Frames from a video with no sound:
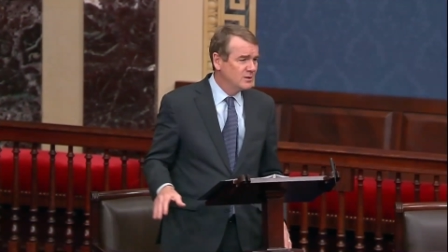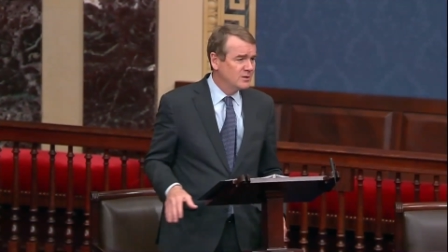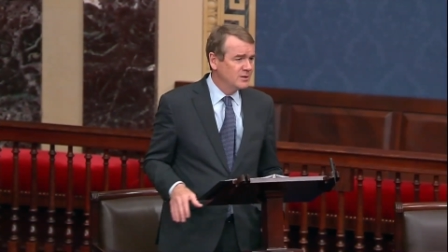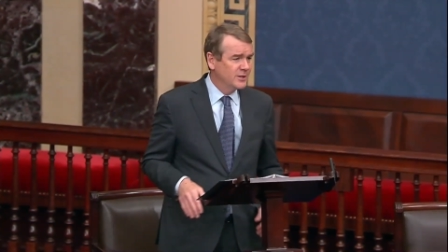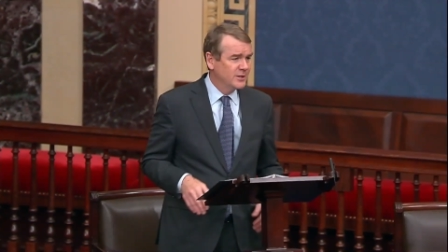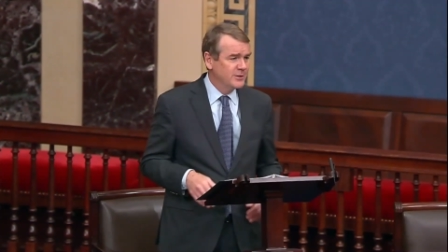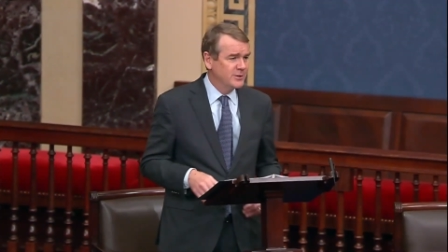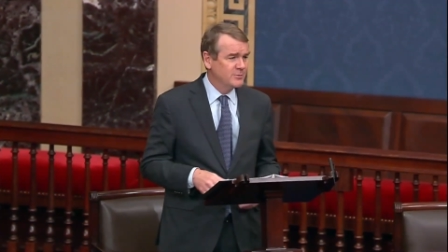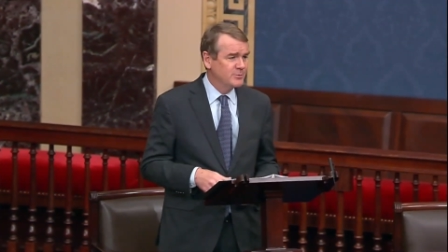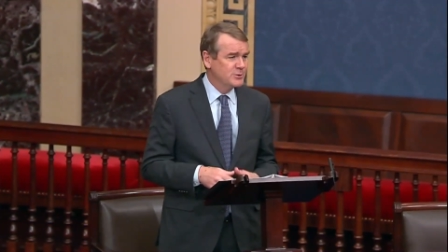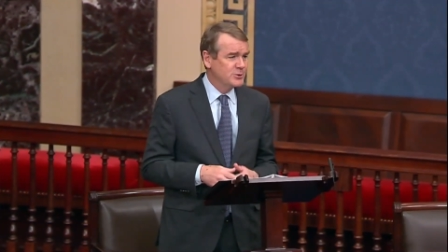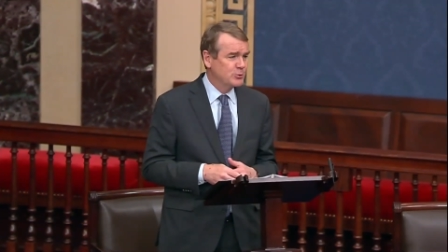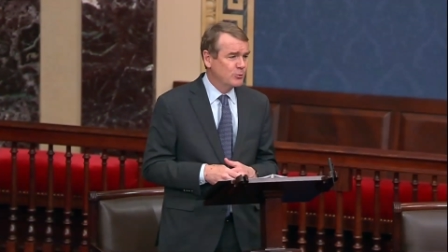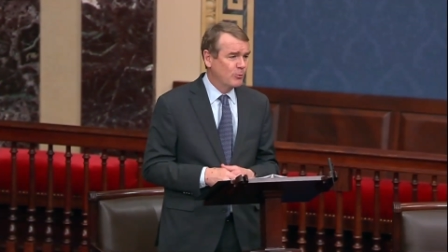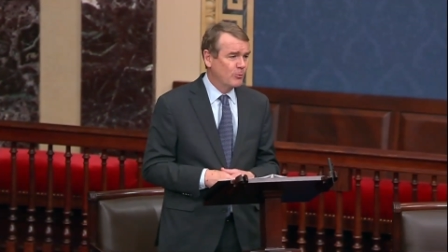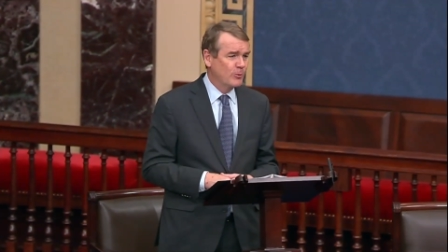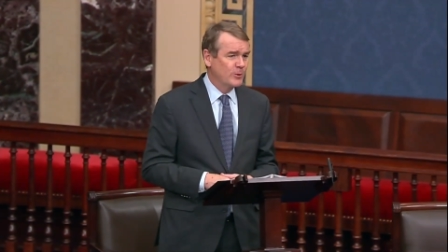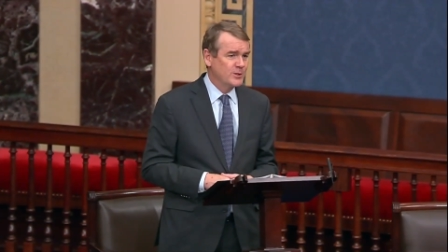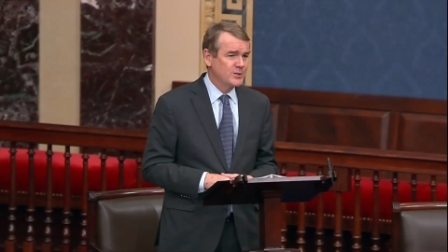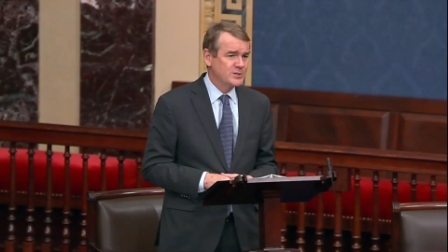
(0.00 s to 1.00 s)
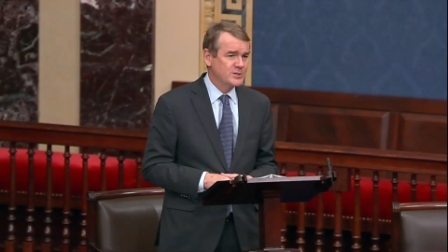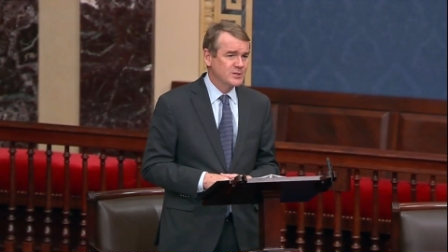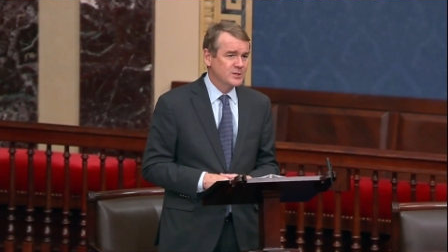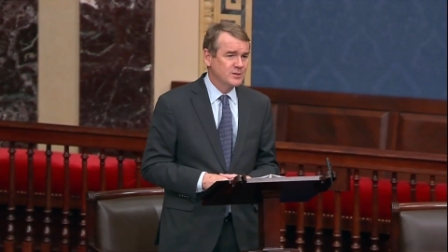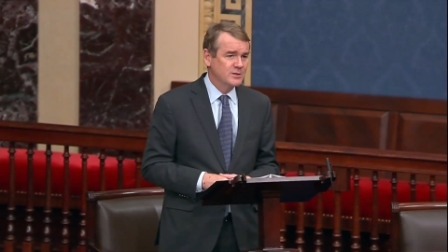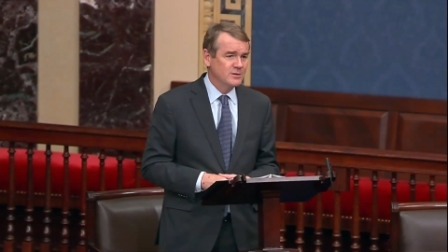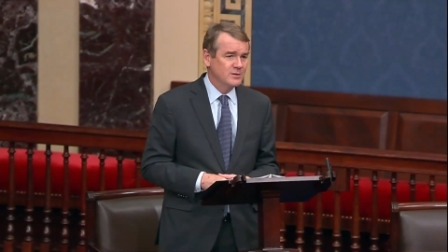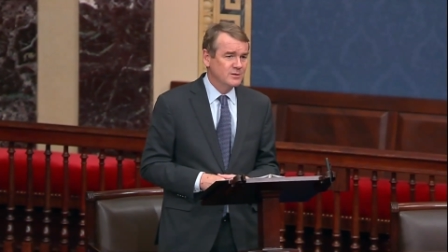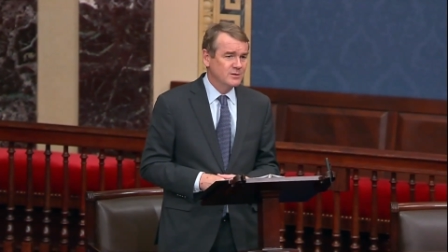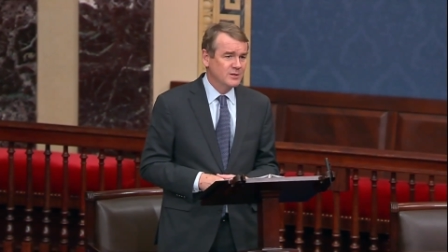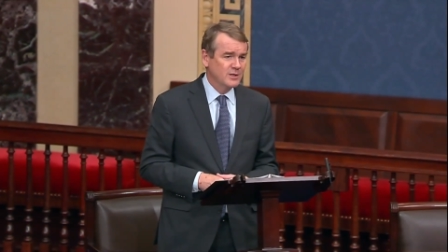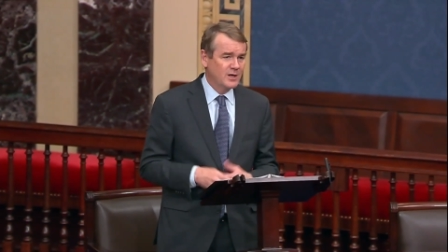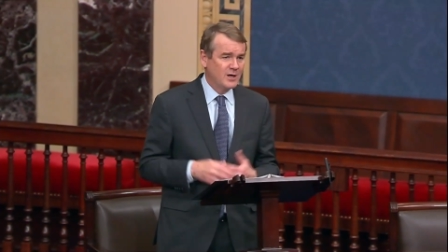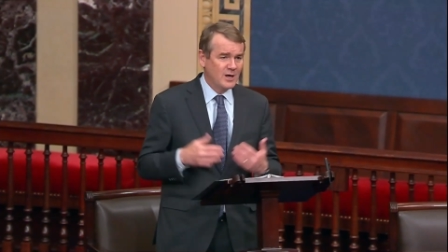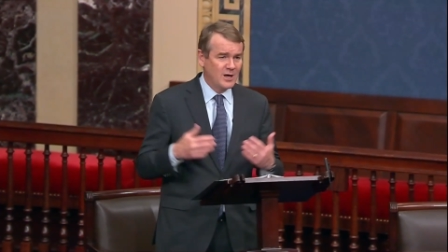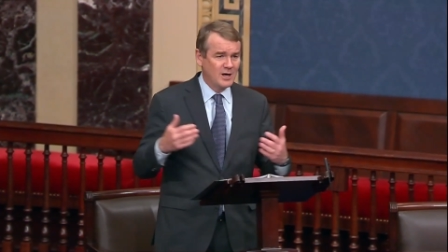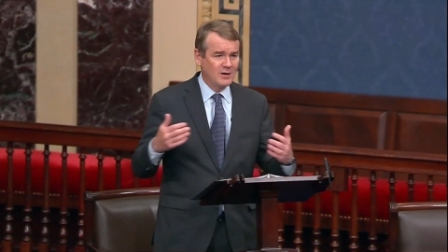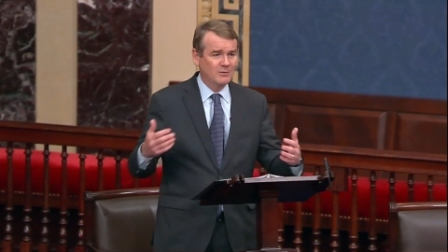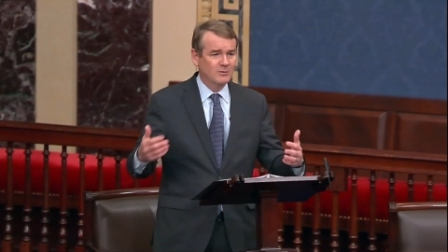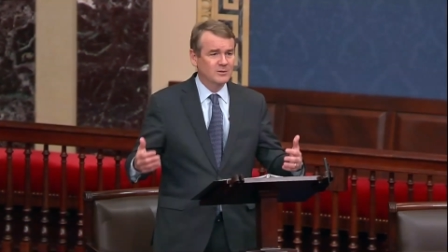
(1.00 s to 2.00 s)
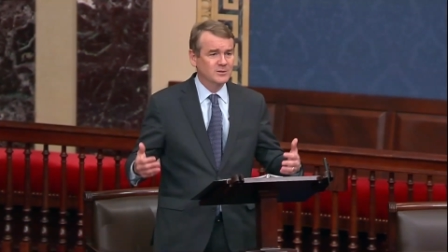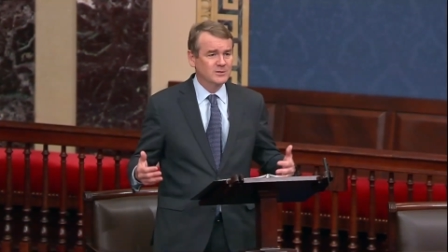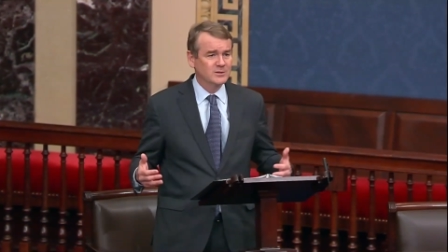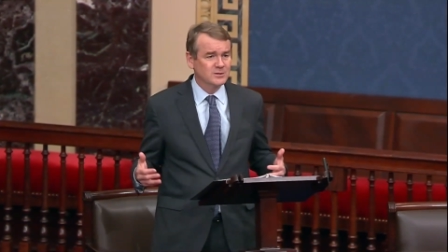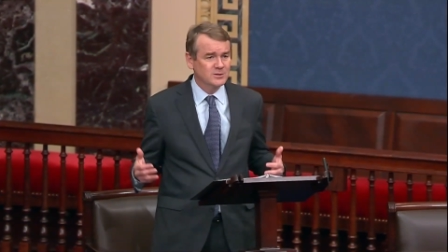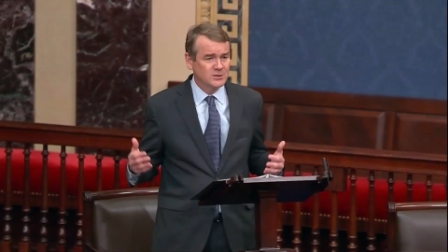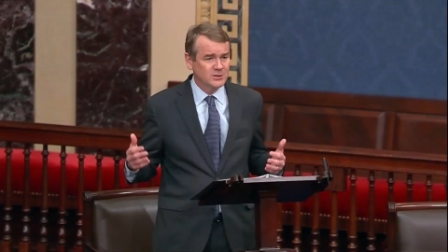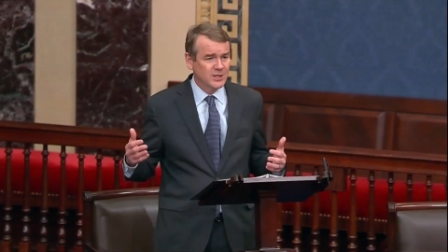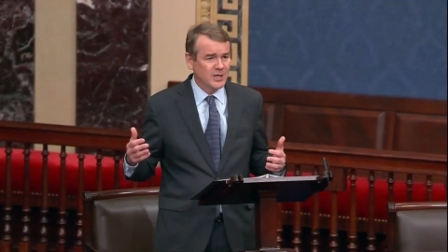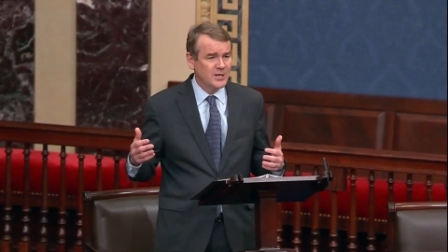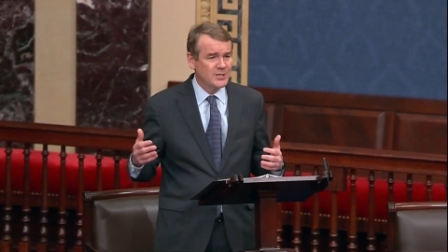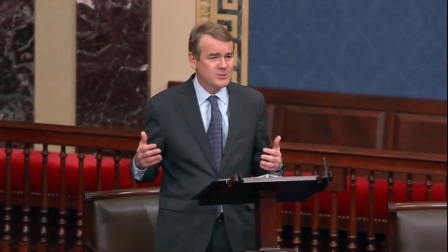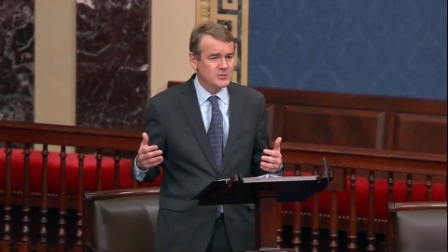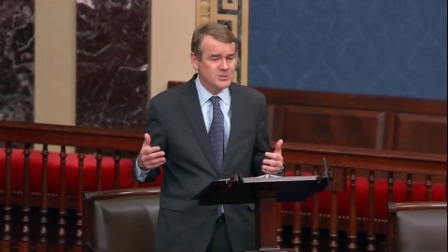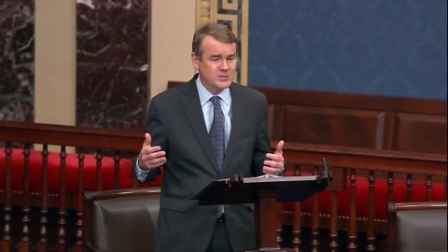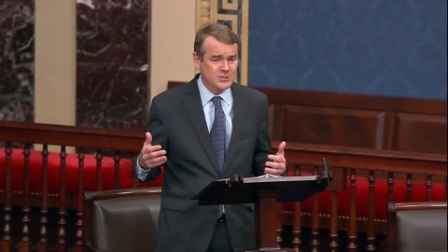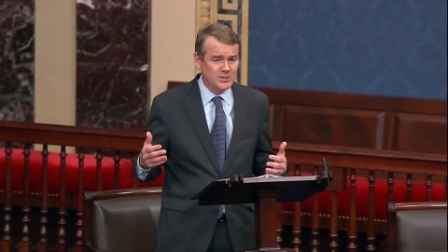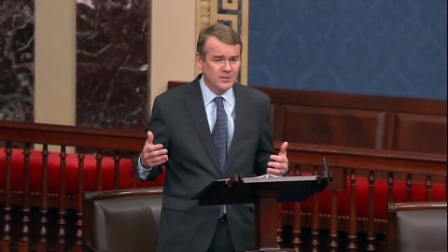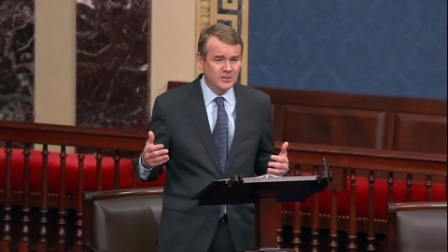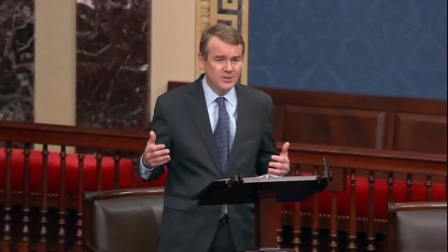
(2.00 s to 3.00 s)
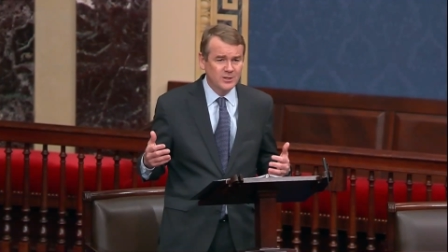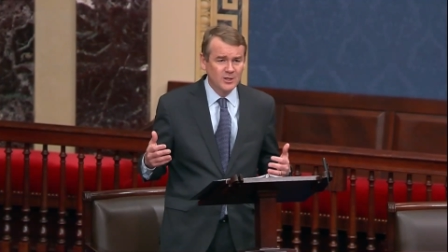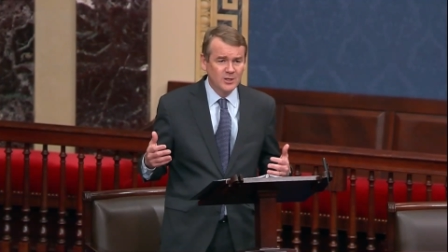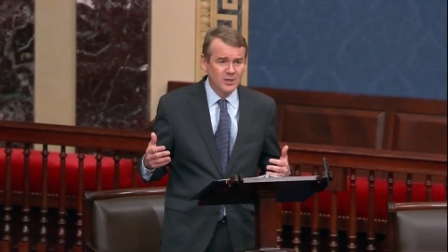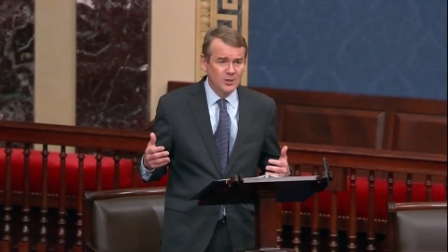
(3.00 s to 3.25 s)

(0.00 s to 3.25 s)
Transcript: in the majorities in the Congress and changes in